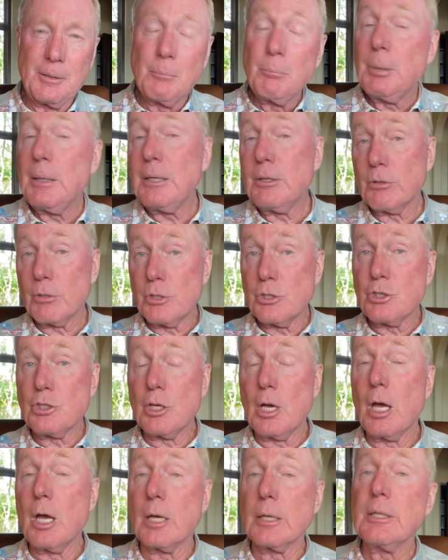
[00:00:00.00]
Peter and
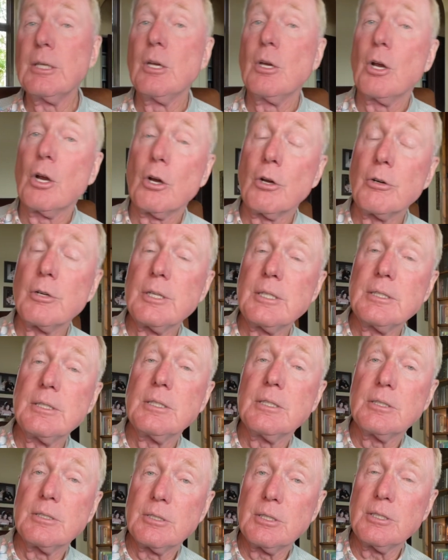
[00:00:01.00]
John
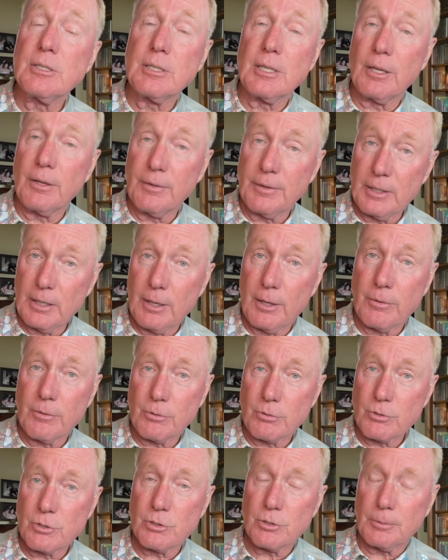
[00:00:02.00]
hurried to tell the
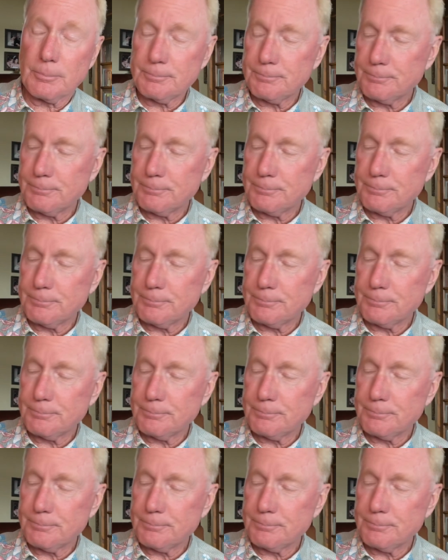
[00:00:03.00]
others.